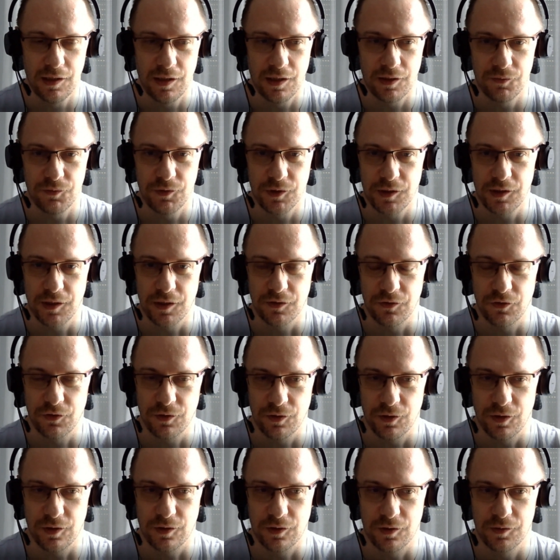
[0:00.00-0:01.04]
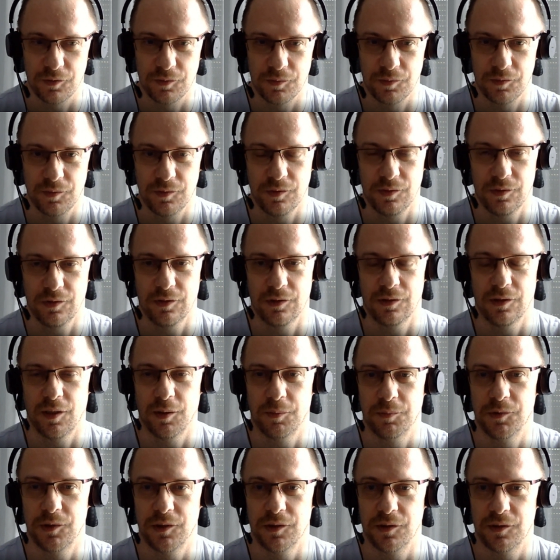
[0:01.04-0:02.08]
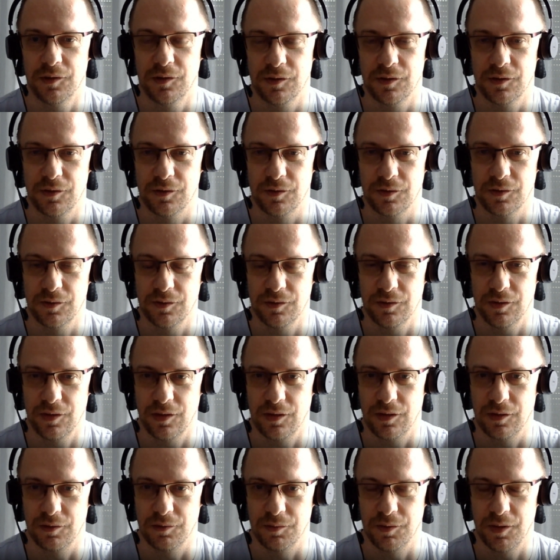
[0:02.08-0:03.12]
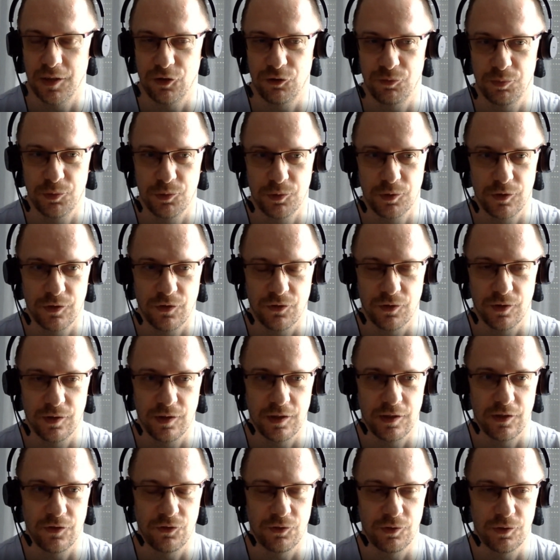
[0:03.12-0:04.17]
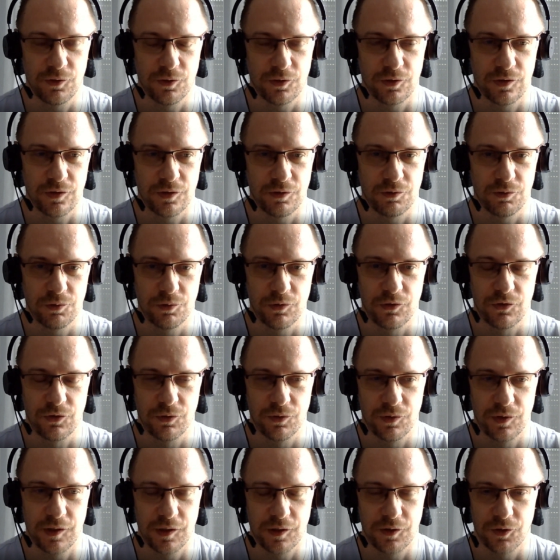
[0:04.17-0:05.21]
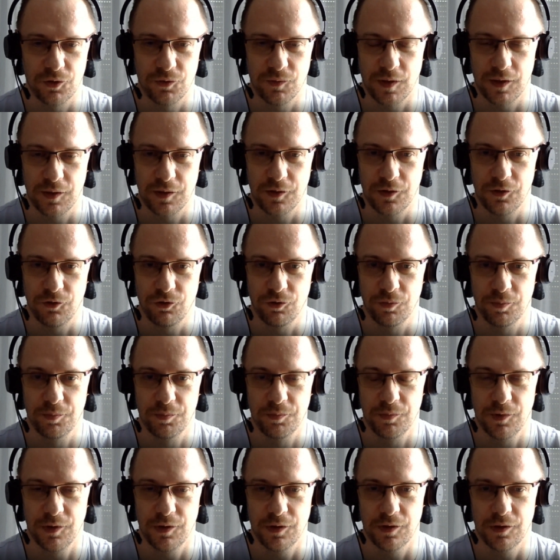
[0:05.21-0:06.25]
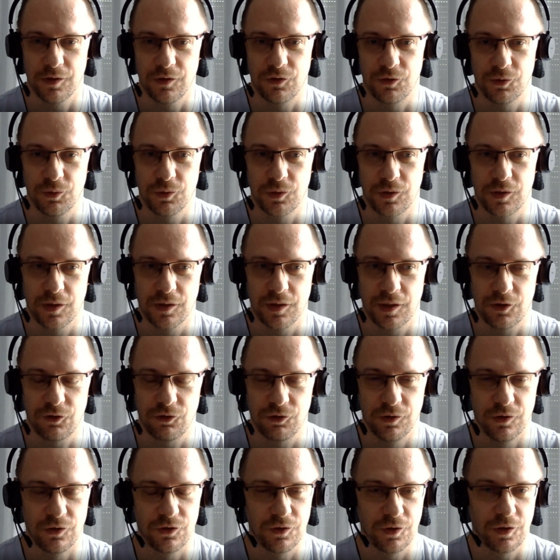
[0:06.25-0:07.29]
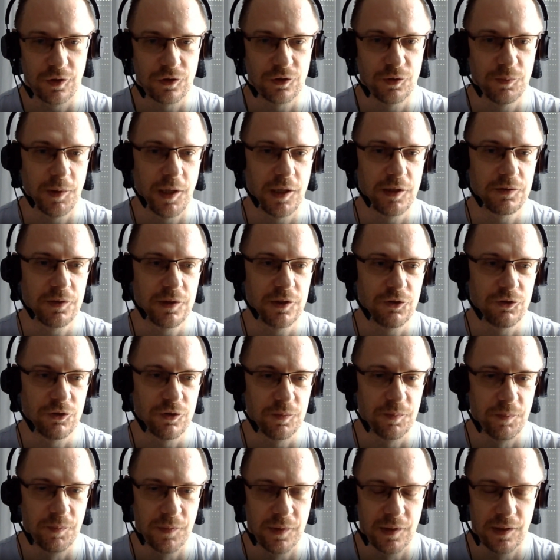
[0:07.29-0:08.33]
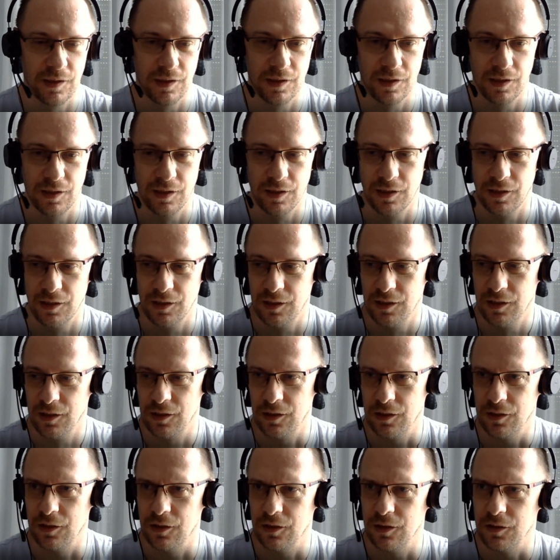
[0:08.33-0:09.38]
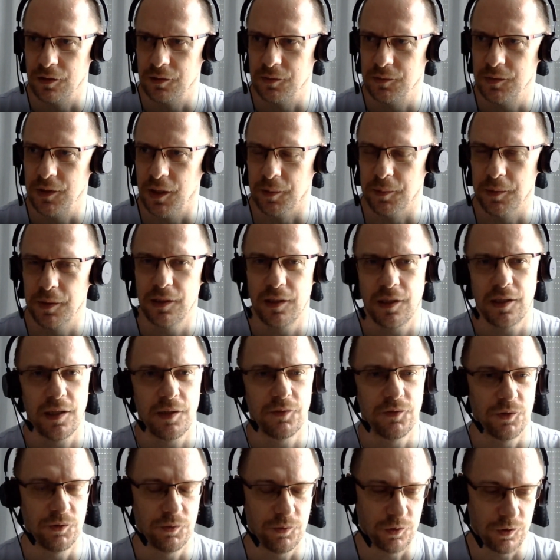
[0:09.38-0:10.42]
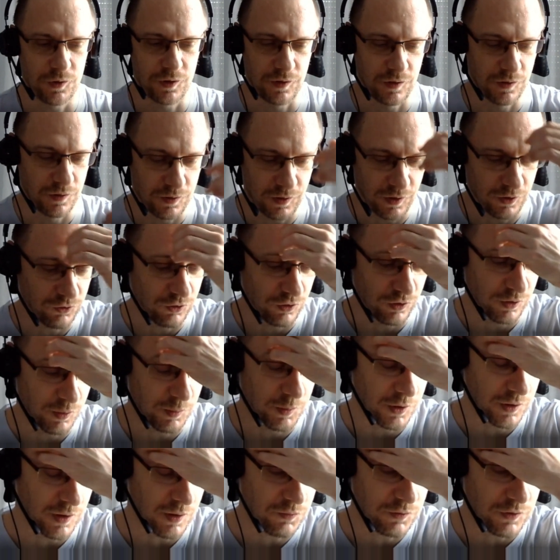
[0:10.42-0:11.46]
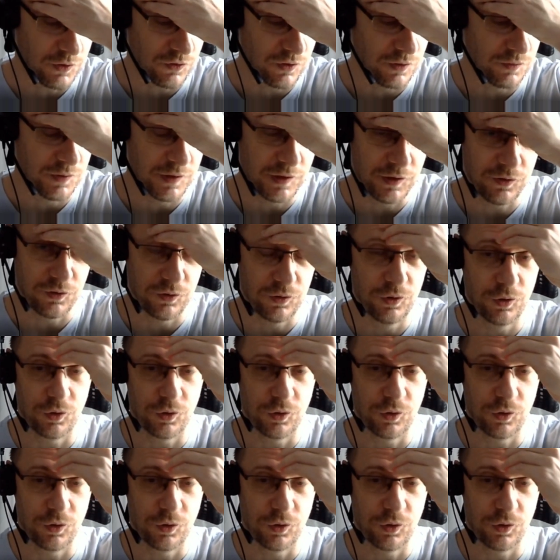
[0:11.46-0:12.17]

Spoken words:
And we can start updating our dashboards, alerts, recording rules to take advantage. So you can actually start the migration. Yeah, and I haven't wrote it in the agenda, but obviously we need to